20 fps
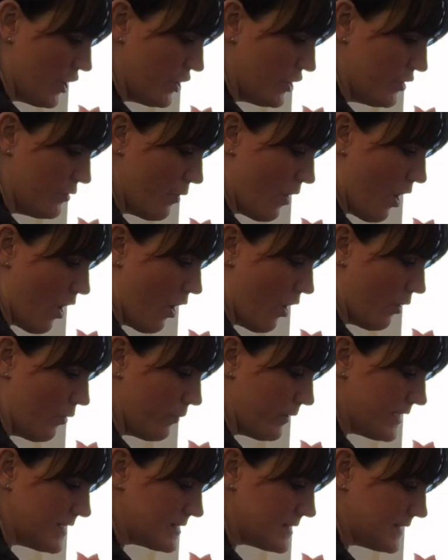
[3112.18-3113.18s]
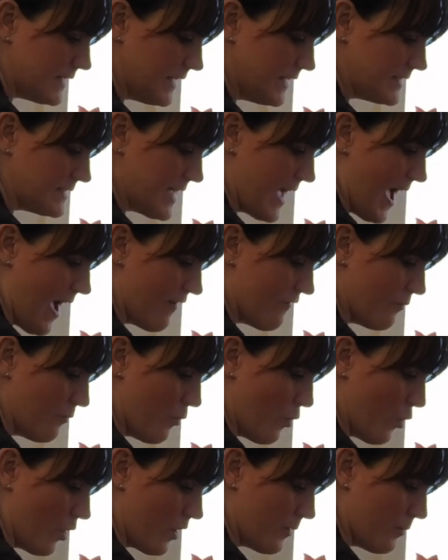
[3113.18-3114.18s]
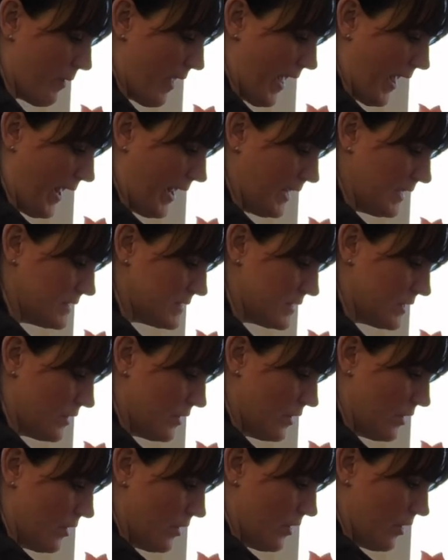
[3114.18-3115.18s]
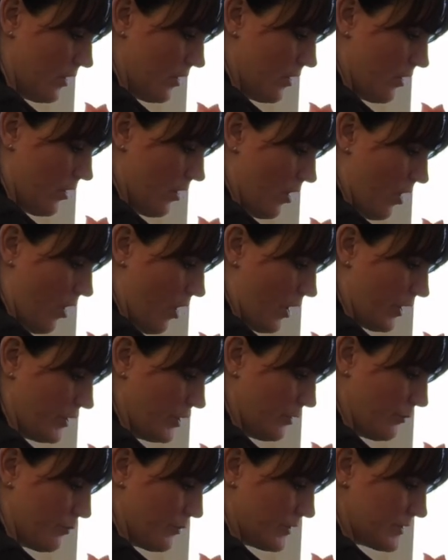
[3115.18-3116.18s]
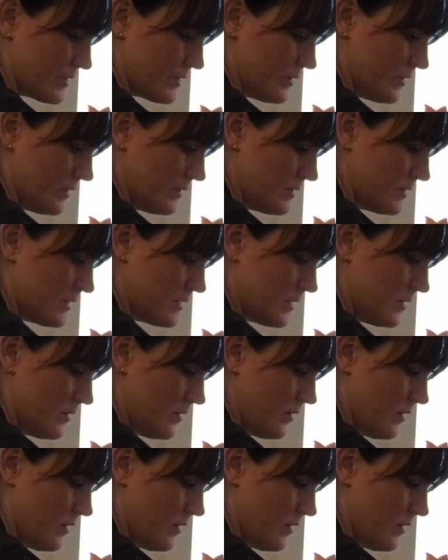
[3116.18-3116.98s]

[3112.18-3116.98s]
you always need to have more paint on your bristles